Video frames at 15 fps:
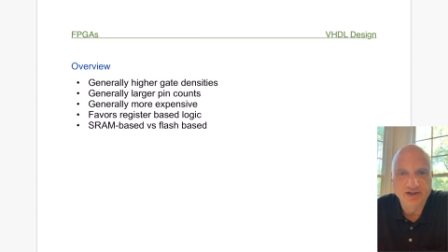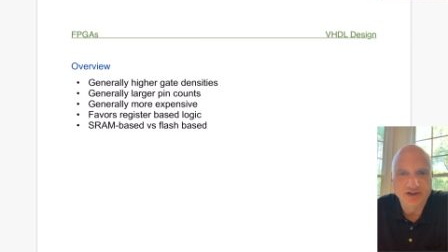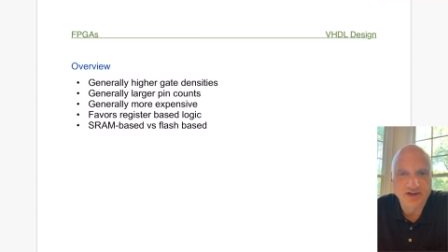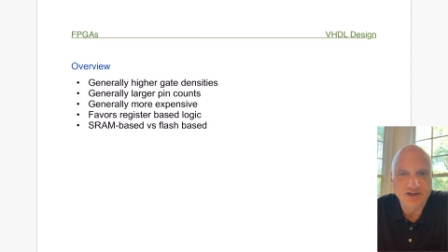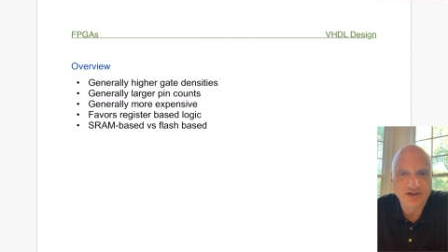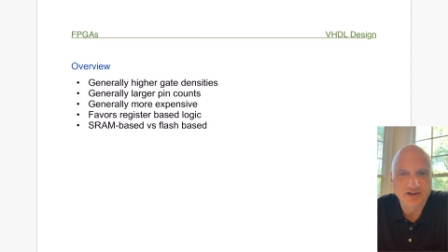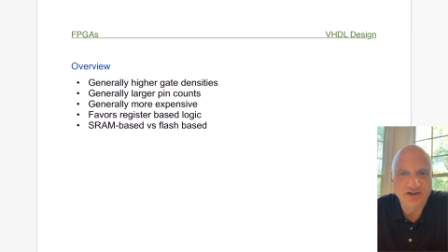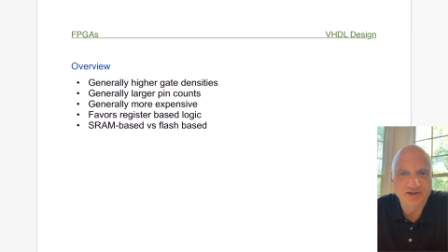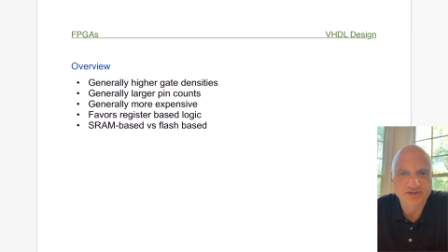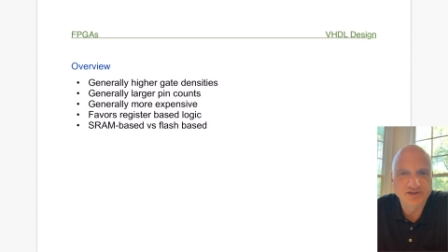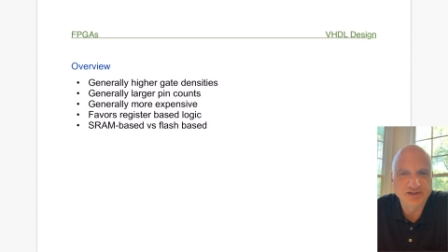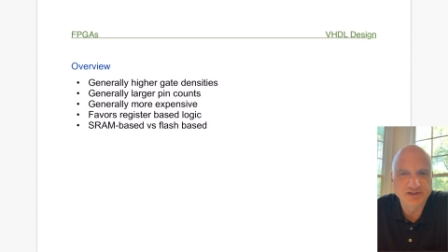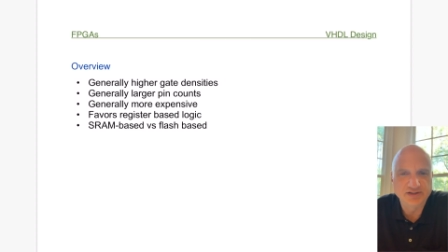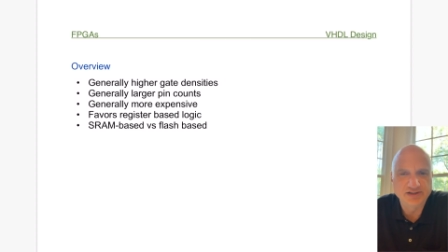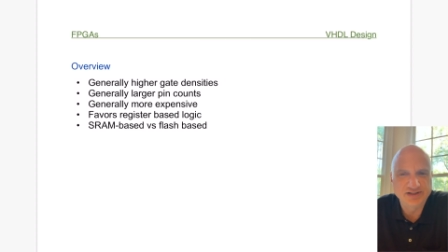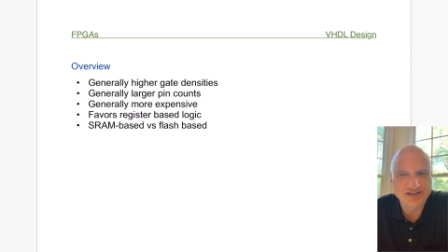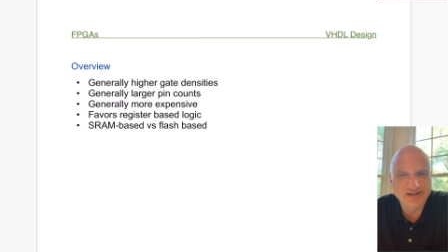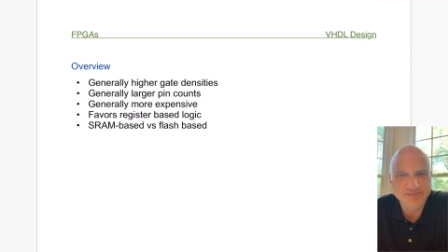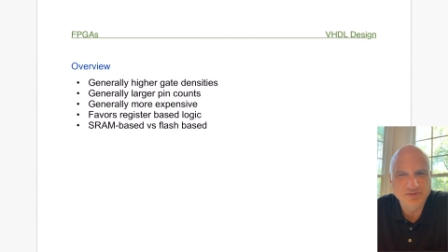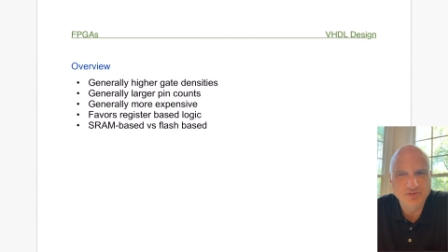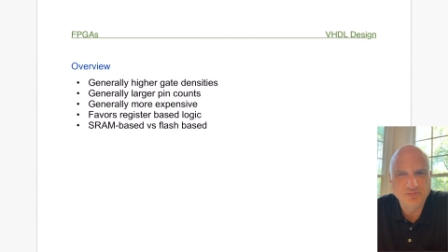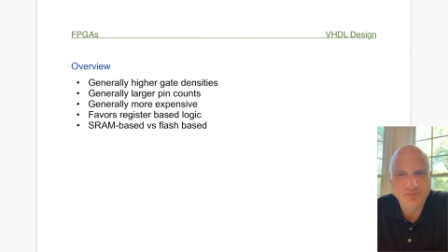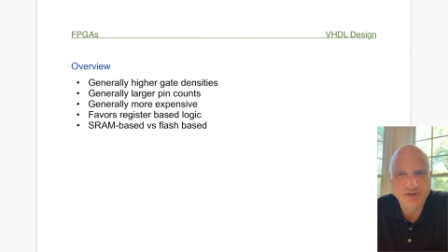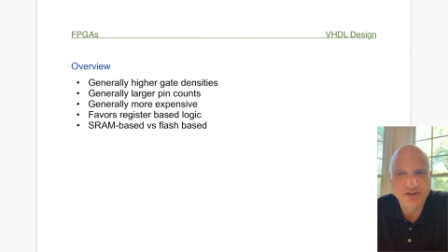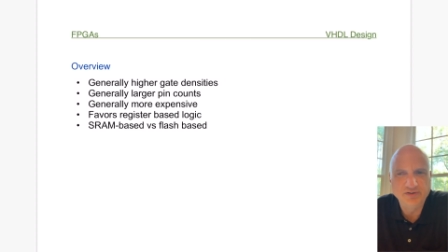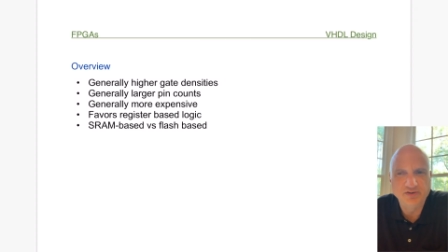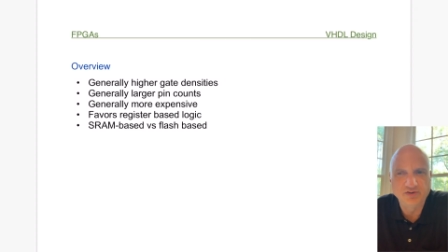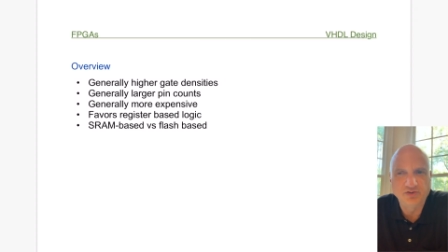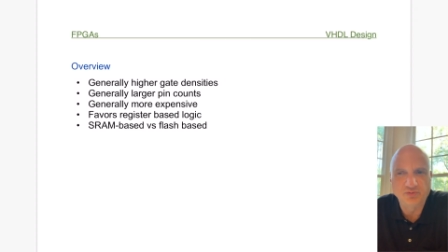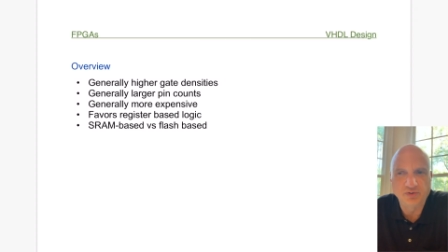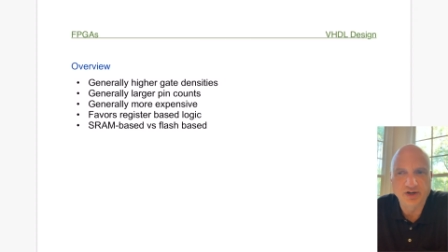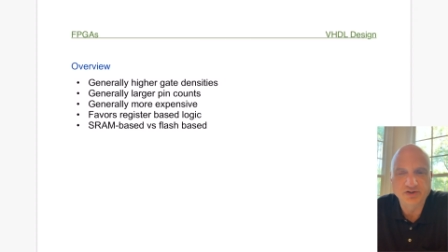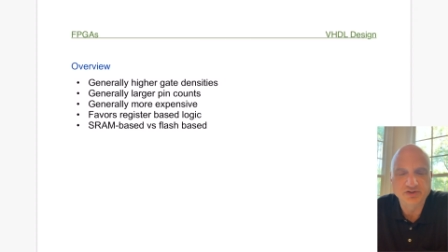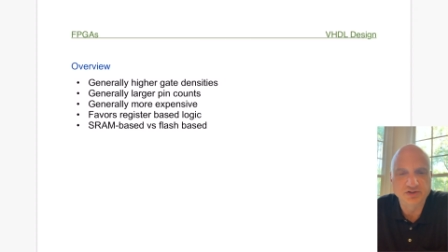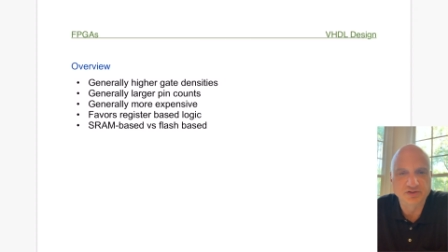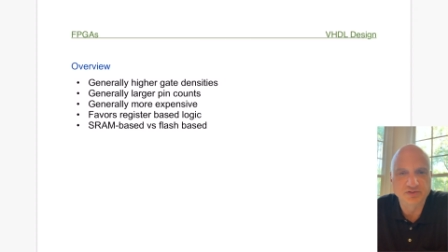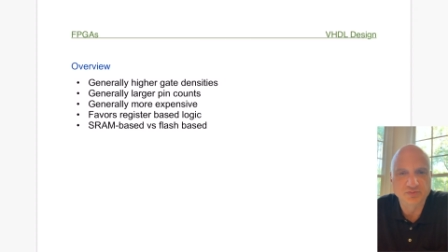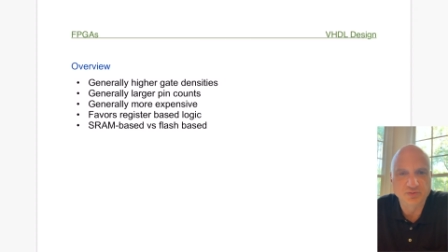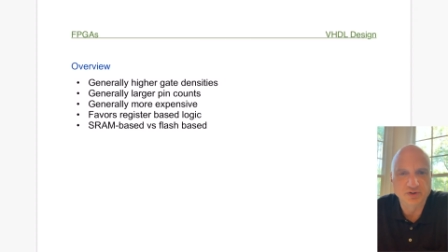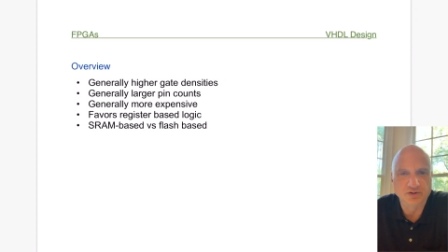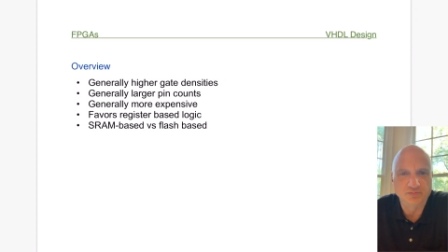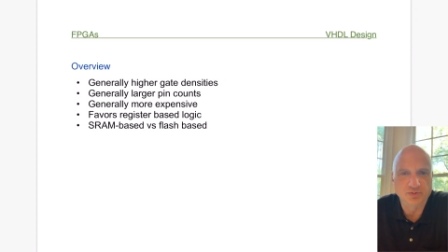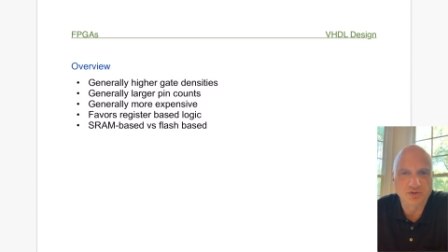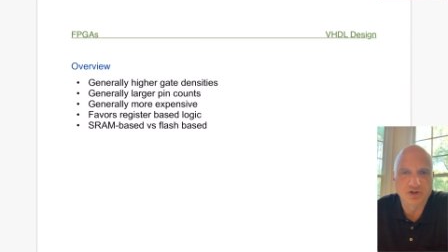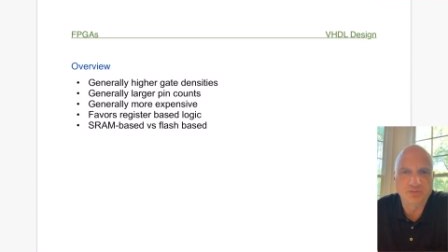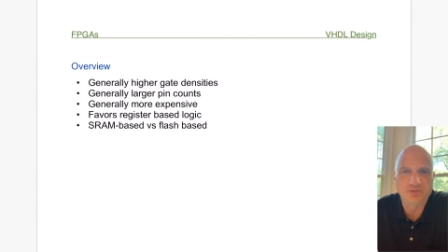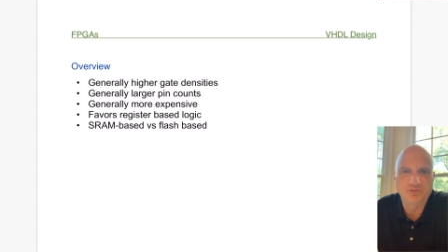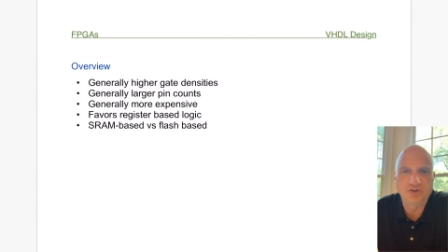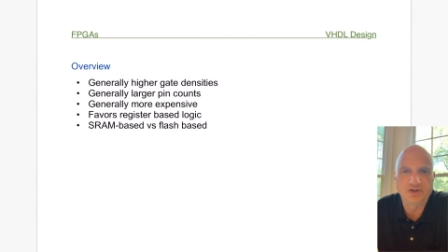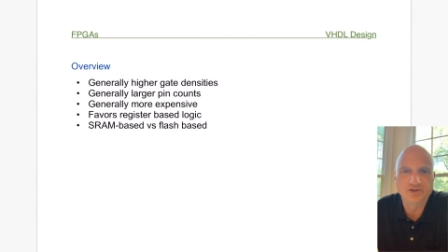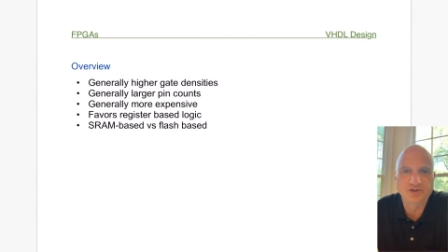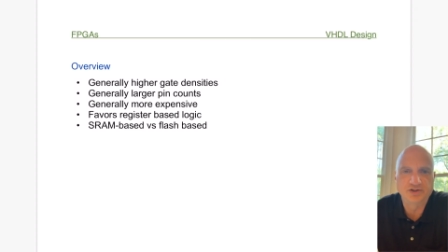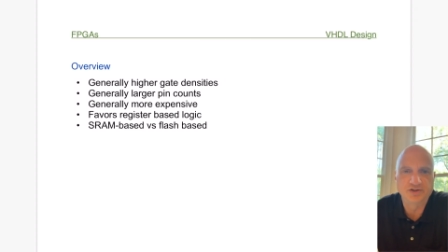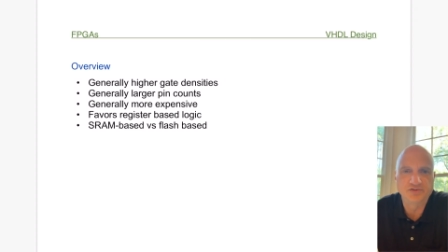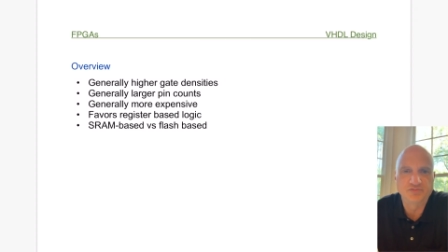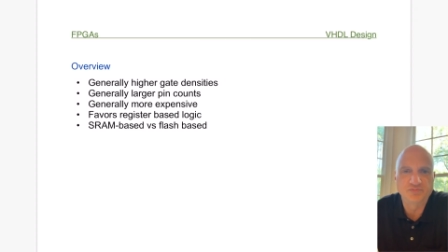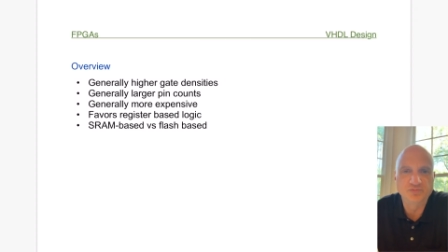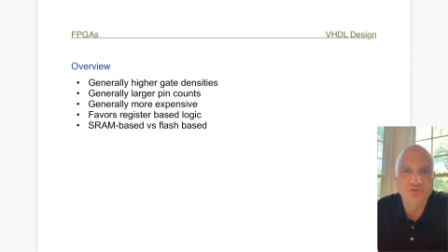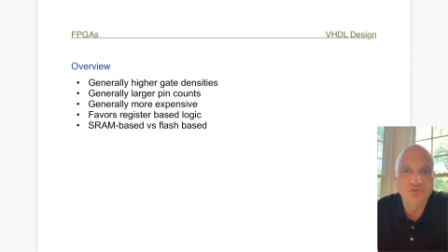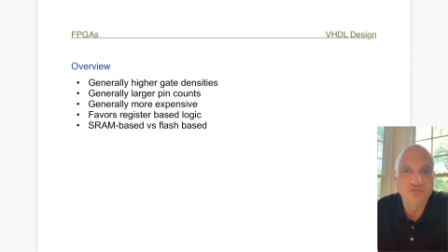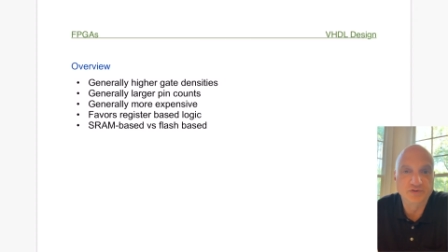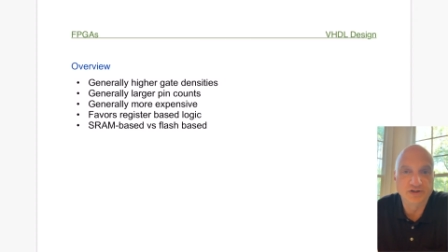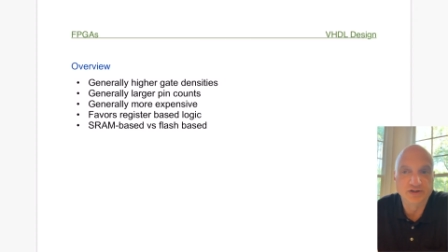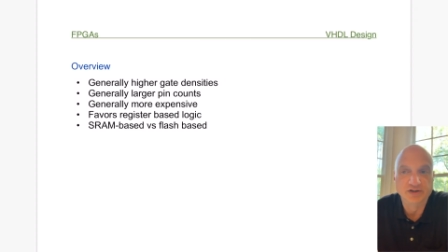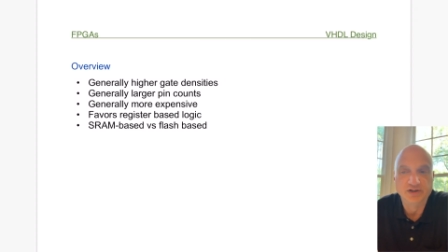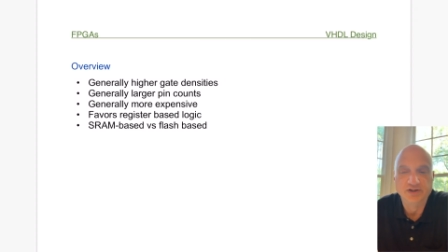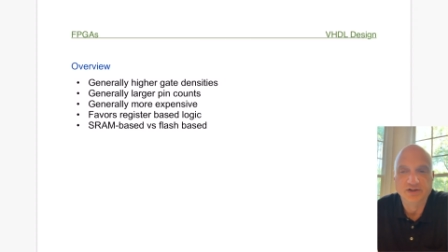and they seem to be the direction where programmable logic is moving.